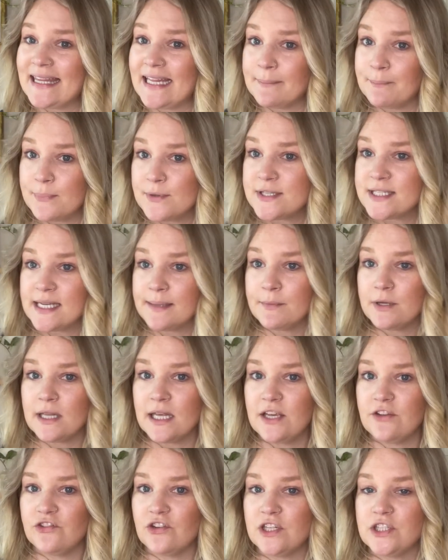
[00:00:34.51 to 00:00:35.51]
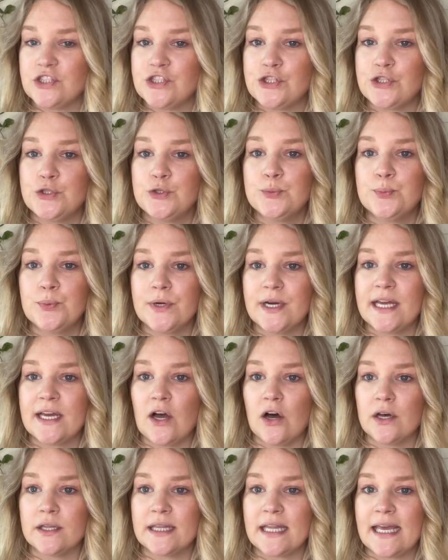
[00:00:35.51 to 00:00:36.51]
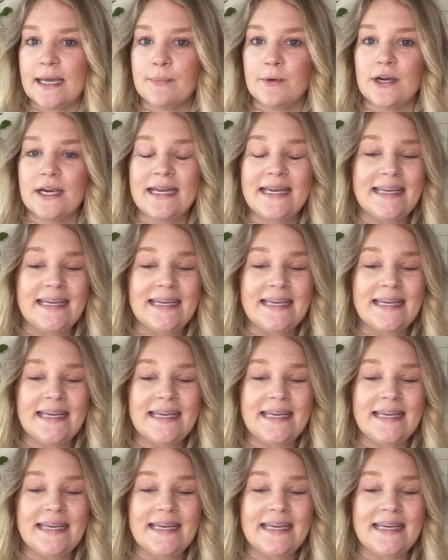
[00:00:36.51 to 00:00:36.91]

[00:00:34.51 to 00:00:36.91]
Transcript: nipple stimulation to bring on labor